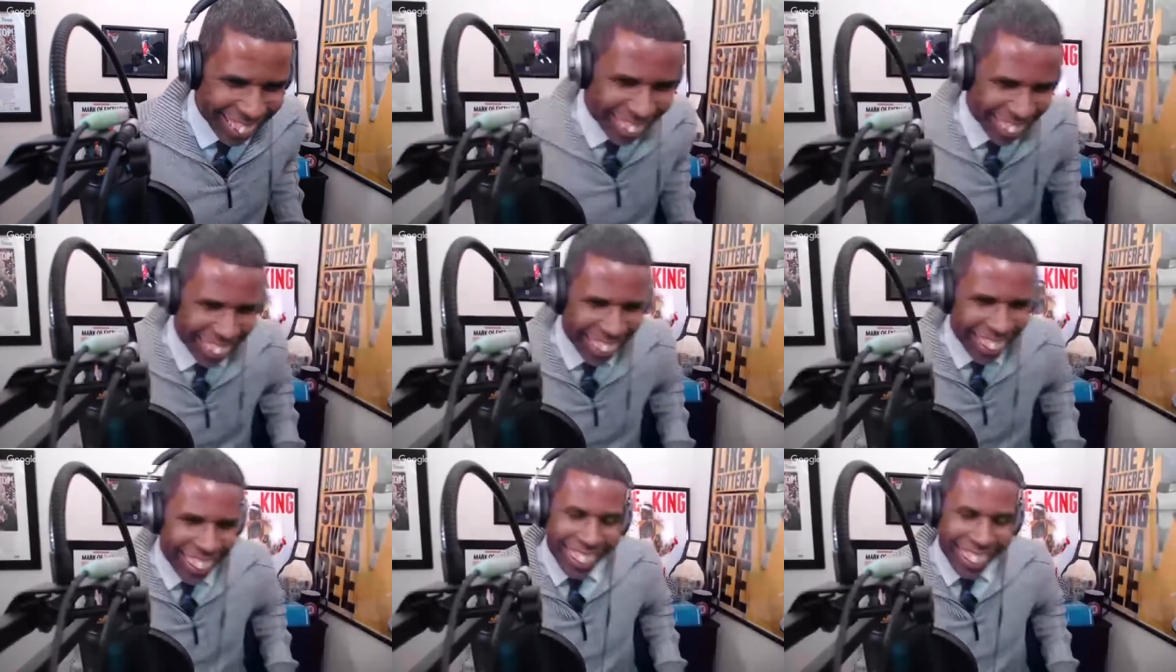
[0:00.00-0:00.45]

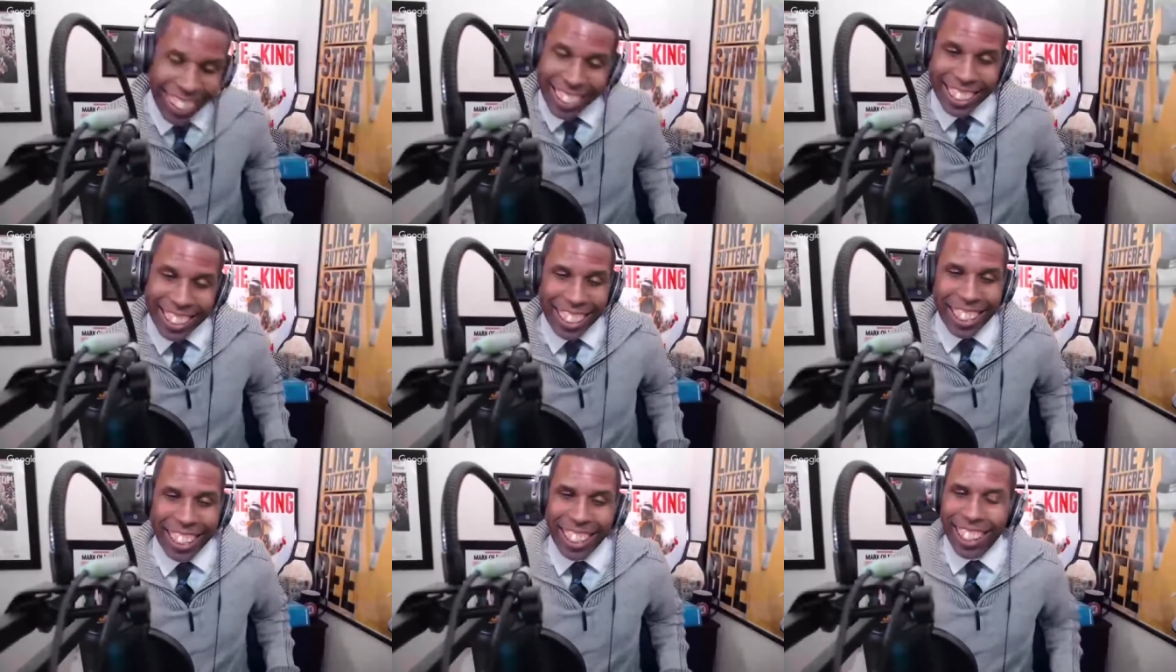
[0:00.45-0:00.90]
He
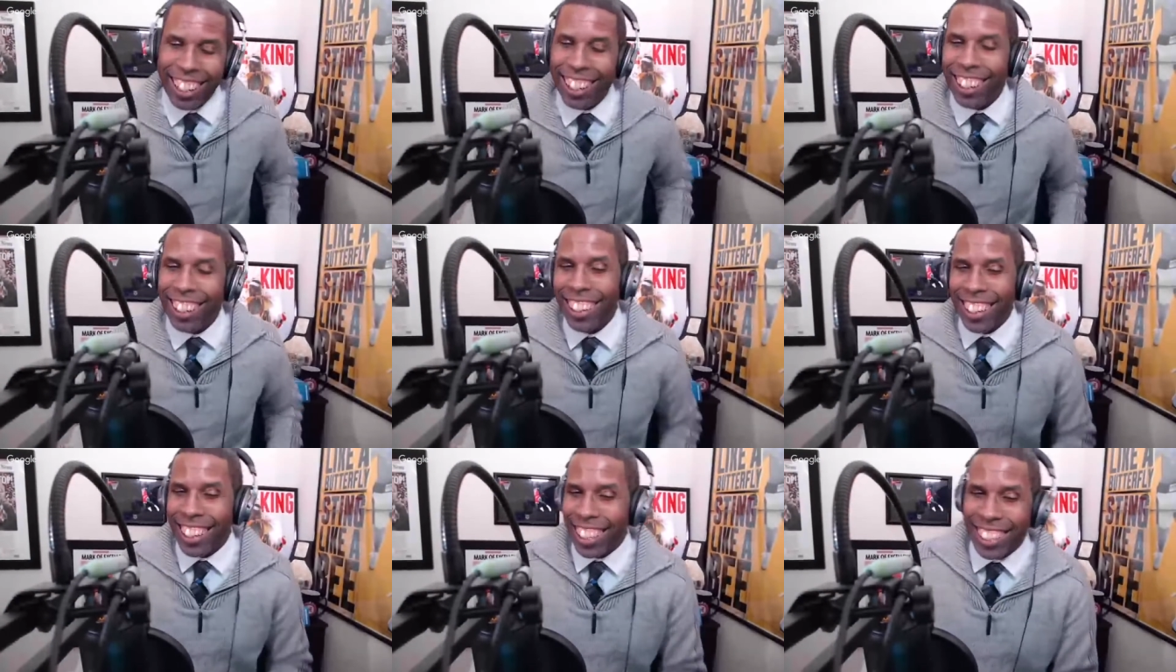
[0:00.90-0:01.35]
did.
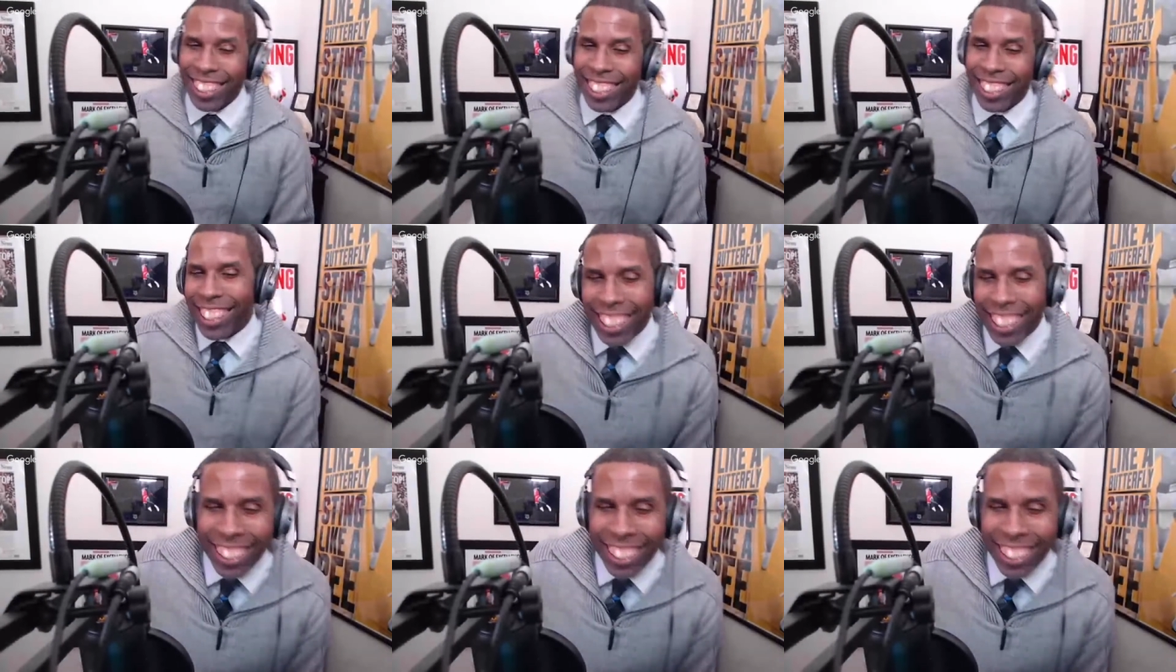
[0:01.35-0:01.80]

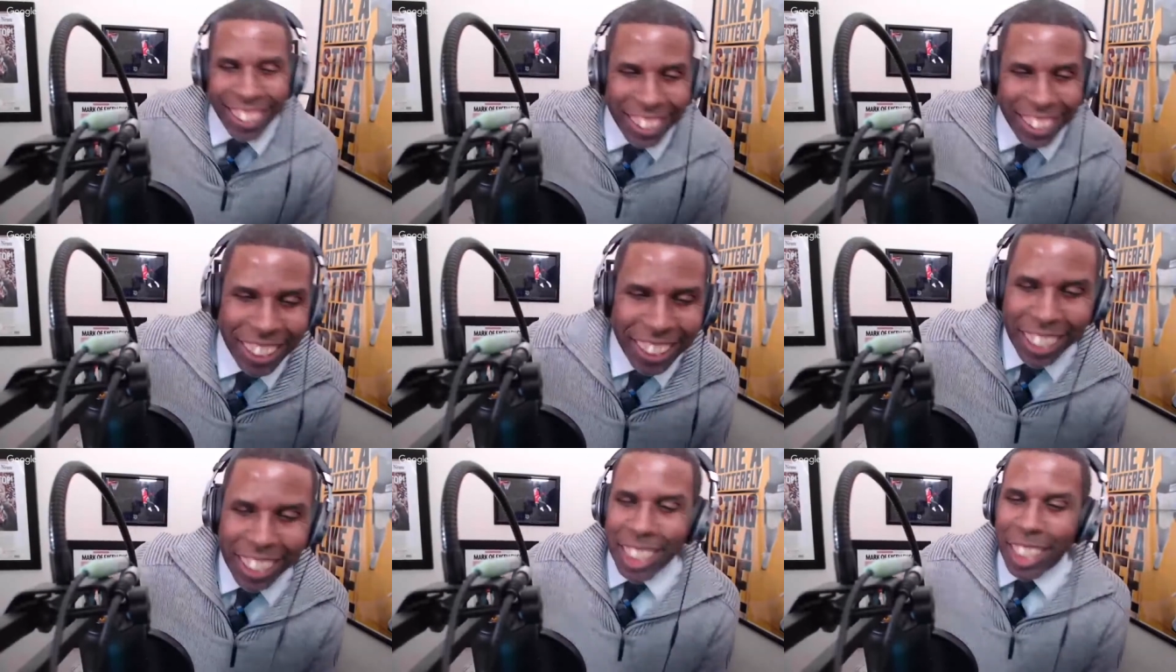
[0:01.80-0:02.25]
He looked
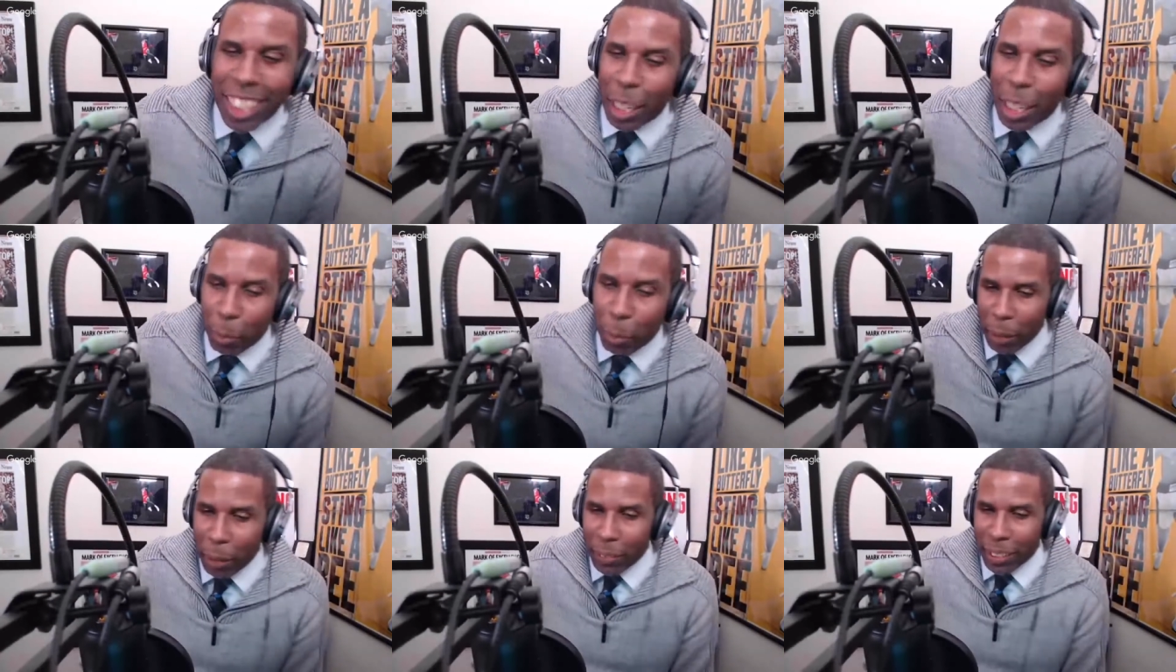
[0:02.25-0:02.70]
good
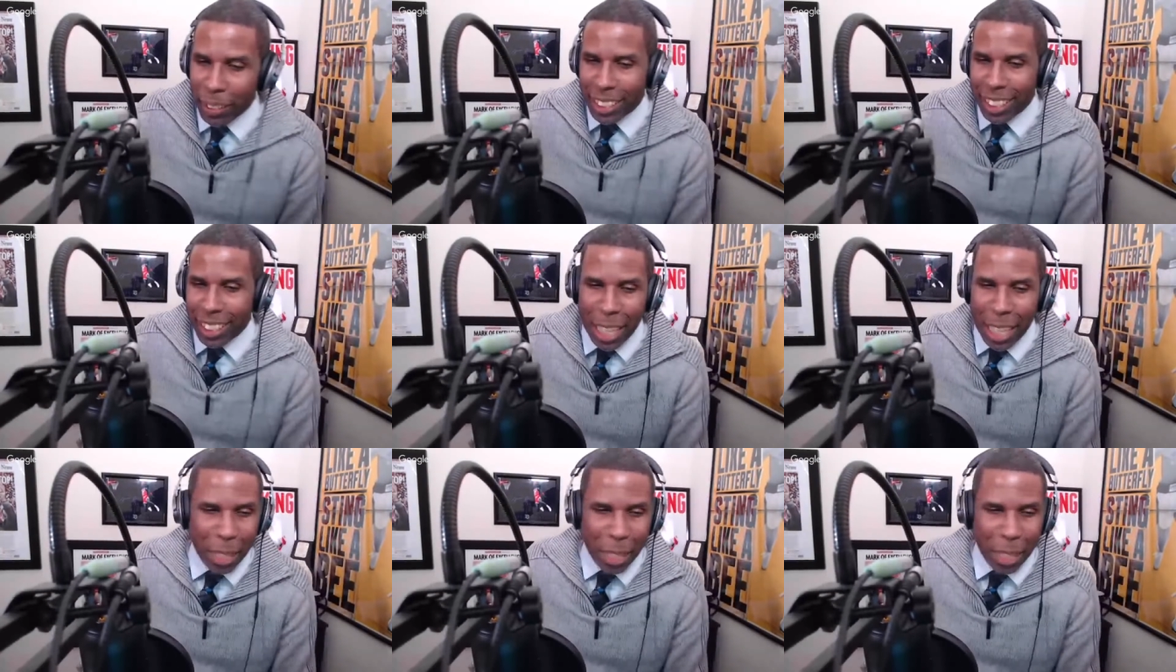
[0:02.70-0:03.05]
celebrating with the team.